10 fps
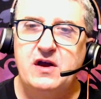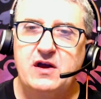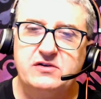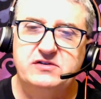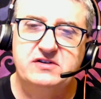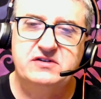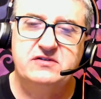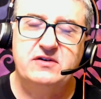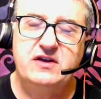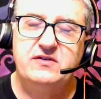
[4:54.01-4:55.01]
Because this is
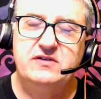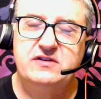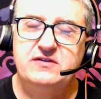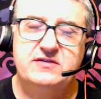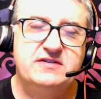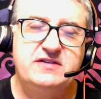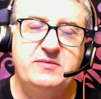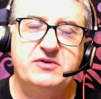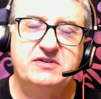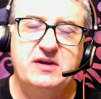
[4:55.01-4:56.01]
going to give you
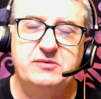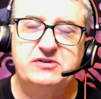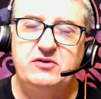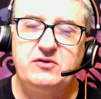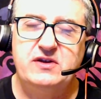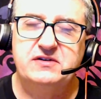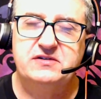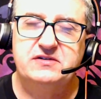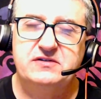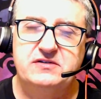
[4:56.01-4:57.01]
simple steps. Do
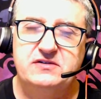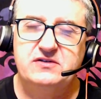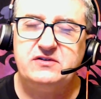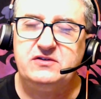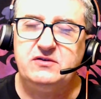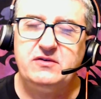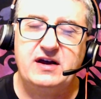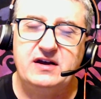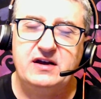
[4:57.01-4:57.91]
this, do that.